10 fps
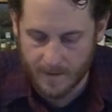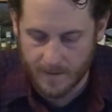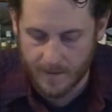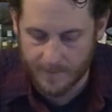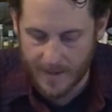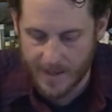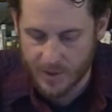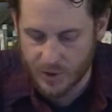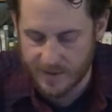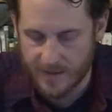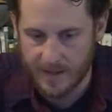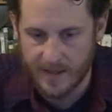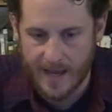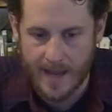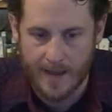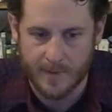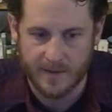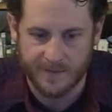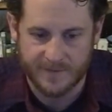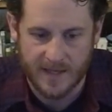I actually got in a
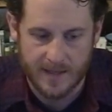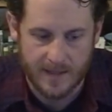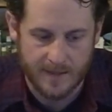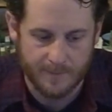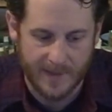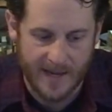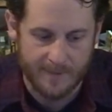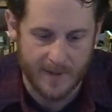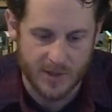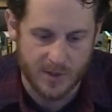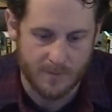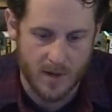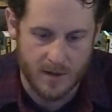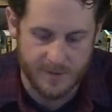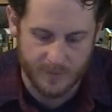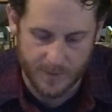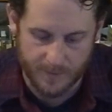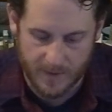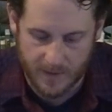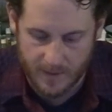habit of taking black magic markers with
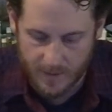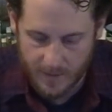me